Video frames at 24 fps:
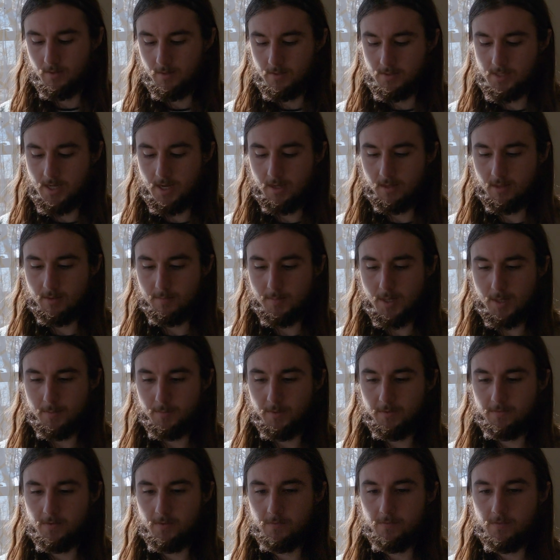Take them up
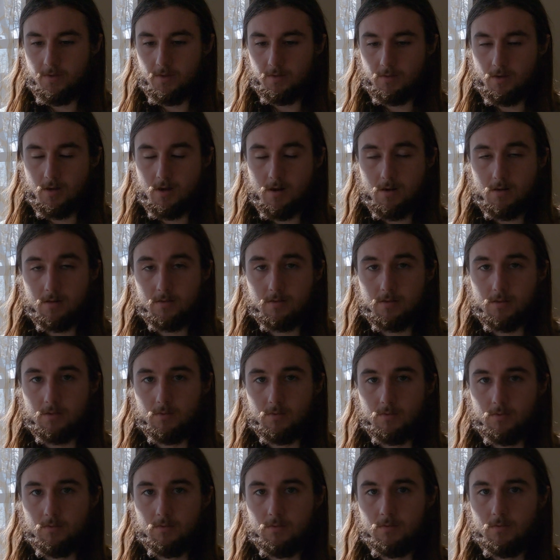if you feel called
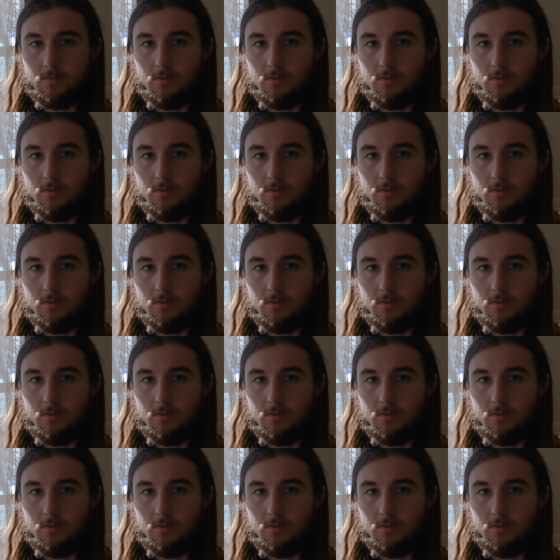to.